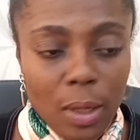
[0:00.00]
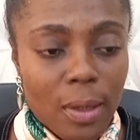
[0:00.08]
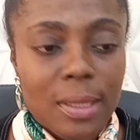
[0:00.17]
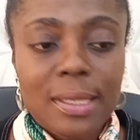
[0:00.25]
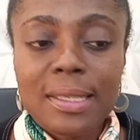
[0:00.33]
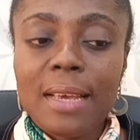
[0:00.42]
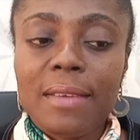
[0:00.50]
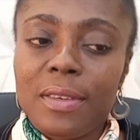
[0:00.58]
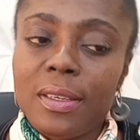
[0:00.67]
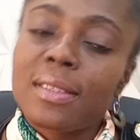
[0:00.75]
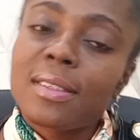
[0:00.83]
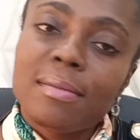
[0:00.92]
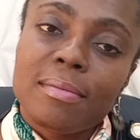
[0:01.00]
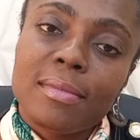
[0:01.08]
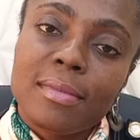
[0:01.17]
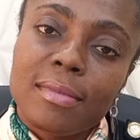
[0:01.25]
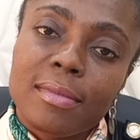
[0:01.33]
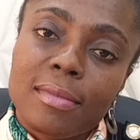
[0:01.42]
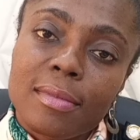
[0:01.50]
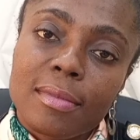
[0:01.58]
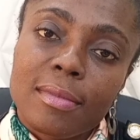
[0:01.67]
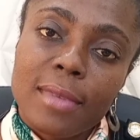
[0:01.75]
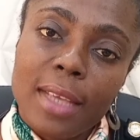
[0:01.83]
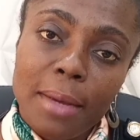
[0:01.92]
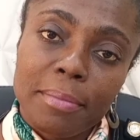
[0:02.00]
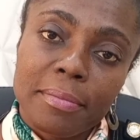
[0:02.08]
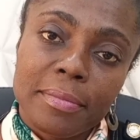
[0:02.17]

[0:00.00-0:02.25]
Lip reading: or service? Yeah.